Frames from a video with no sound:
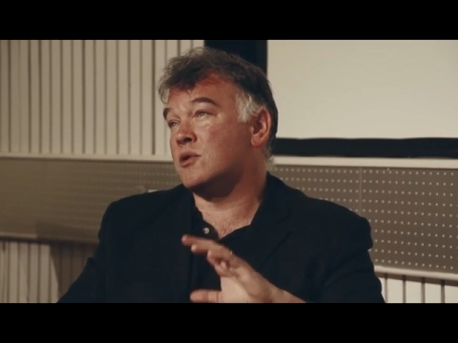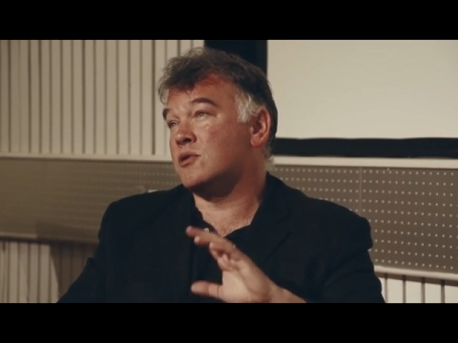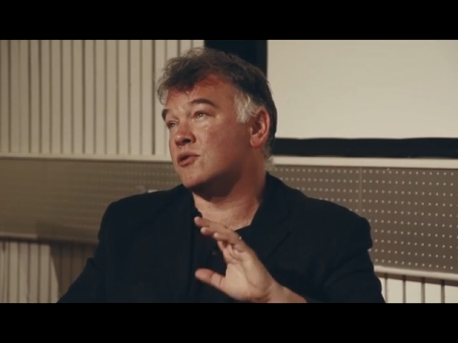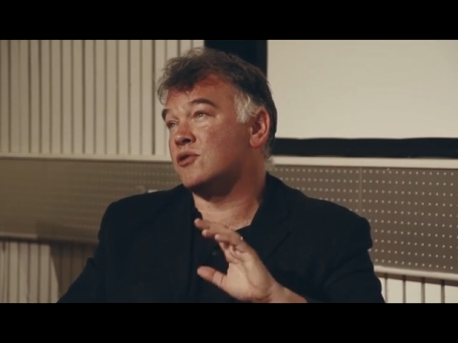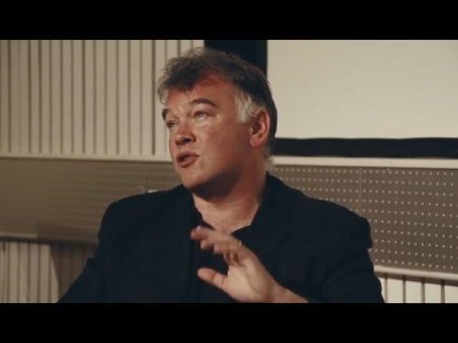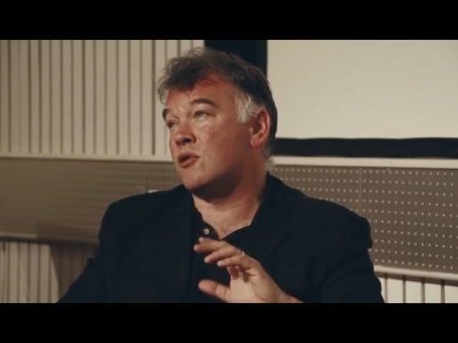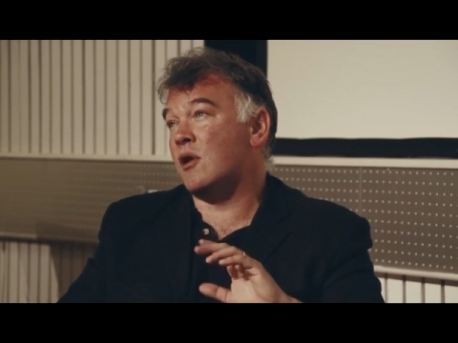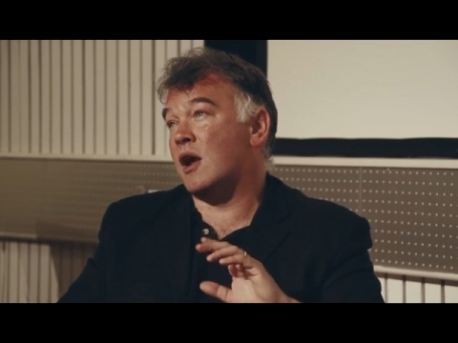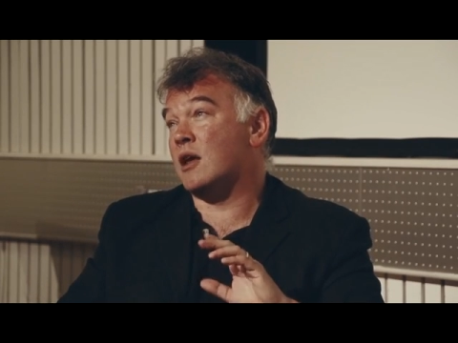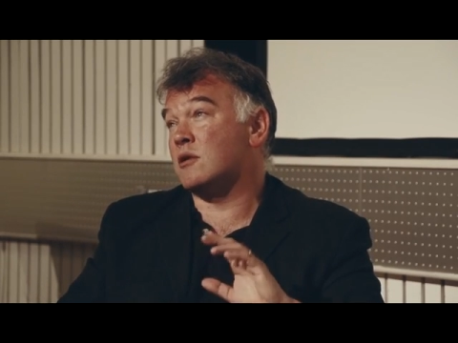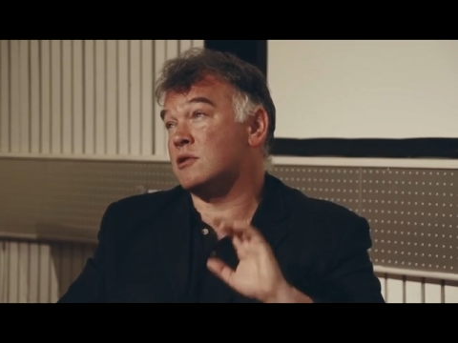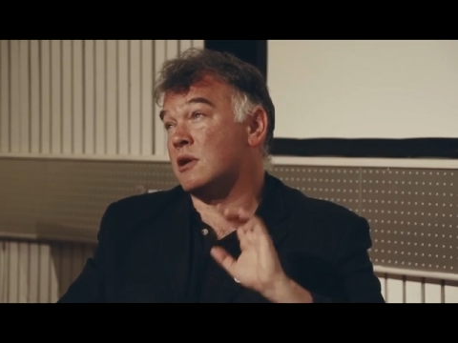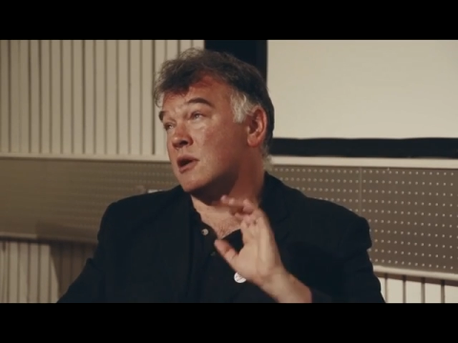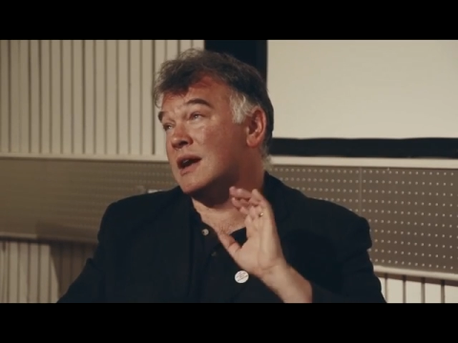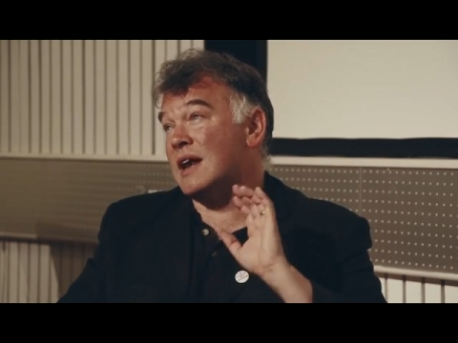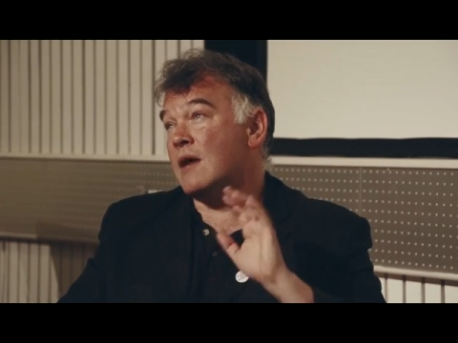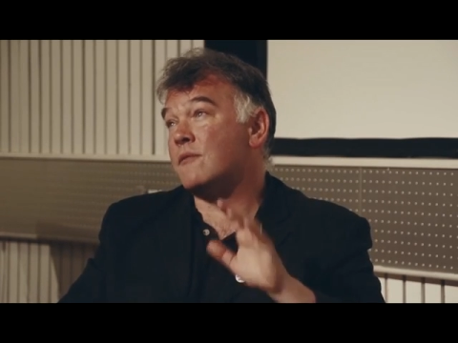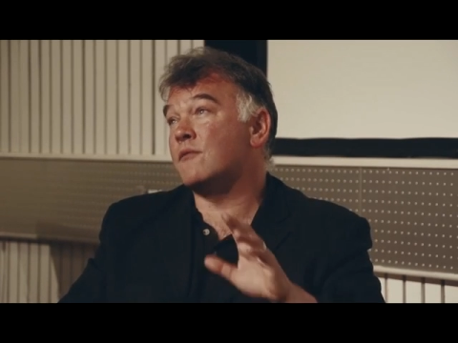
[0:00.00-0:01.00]
which was great. It
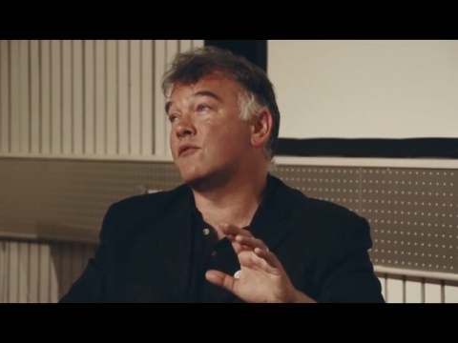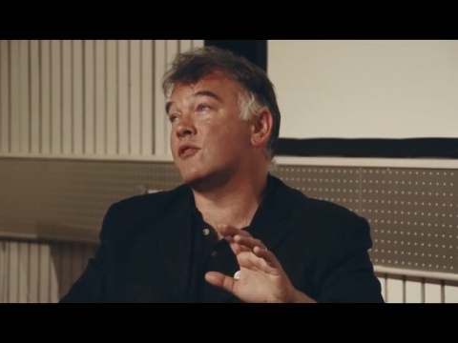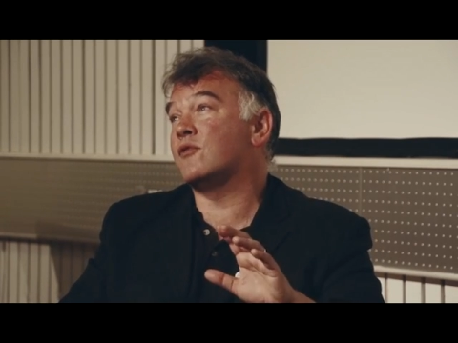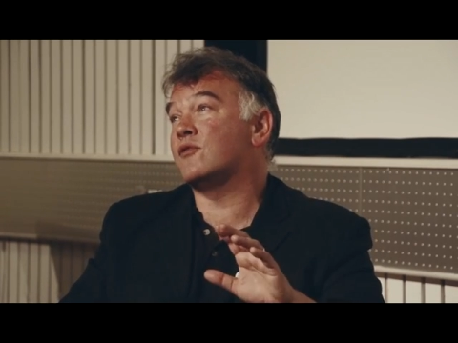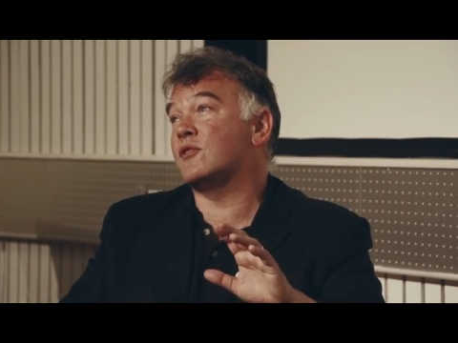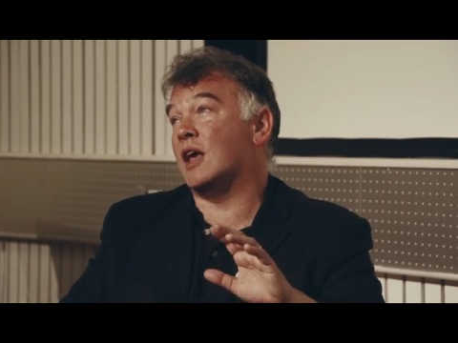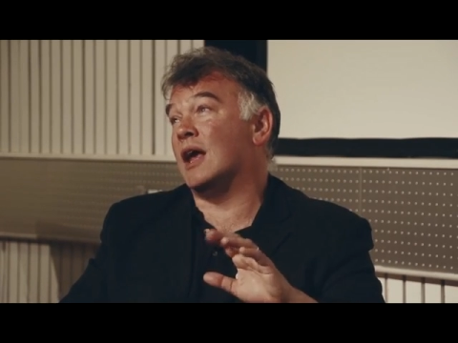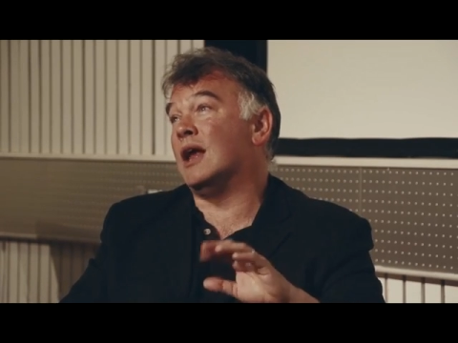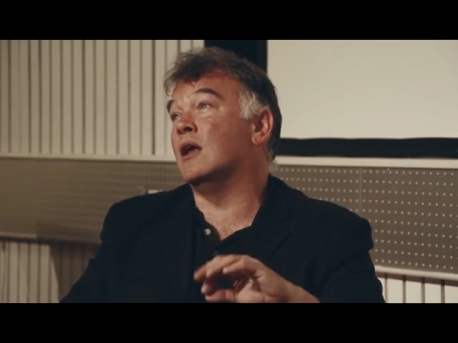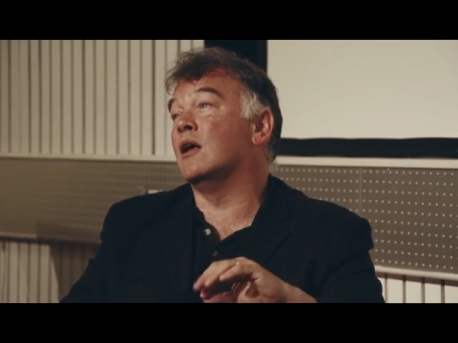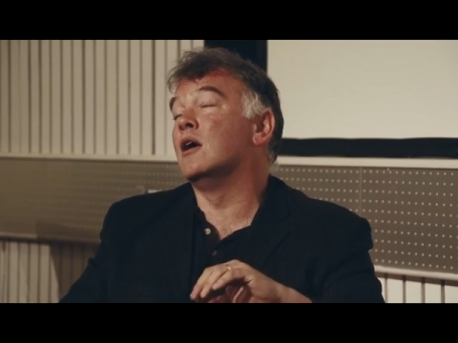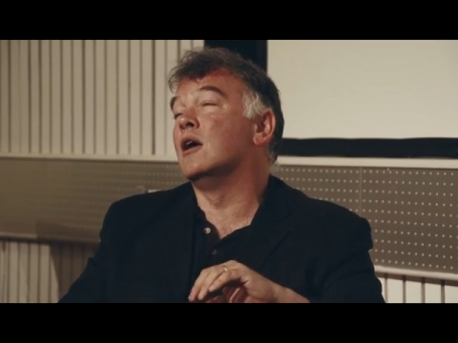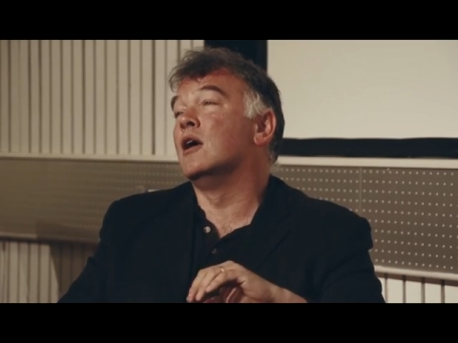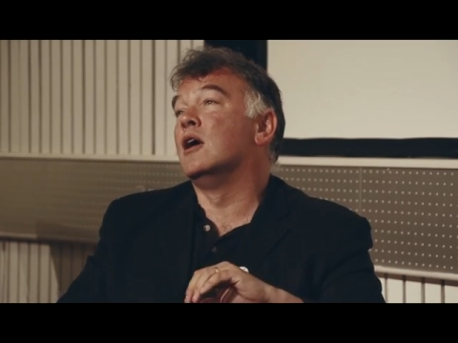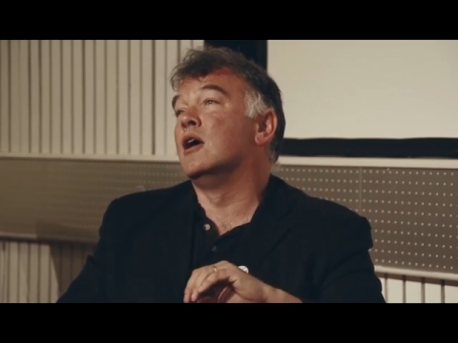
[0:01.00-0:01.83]
was on 11.15.